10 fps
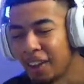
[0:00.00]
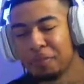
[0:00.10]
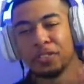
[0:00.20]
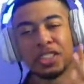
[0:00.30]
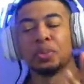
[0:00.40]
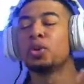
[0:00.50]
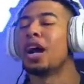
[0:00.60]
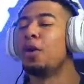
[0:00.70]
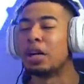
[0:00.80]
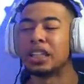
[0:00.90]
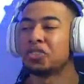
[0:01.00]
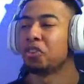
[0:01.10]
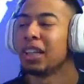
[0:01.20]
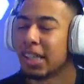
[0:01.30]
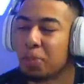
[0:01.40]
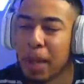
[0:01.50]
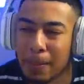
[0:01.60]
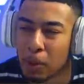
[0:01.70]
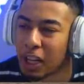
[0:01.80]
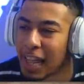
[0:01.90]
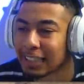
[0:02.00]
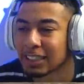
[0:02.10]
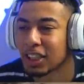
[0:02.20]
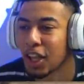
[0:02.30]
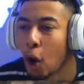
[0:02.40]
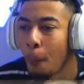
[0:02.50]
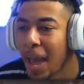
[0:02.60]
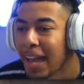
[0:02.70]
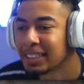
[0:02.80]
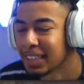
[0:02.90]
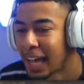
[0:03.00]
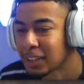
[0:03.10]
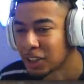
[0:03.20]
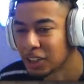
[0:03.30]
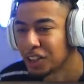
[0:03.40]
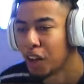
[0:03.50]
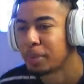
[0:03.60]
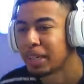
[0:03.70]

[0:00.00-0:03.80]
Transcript: have moved to some ground war just for a little bit more like slow paced action. Do you know what I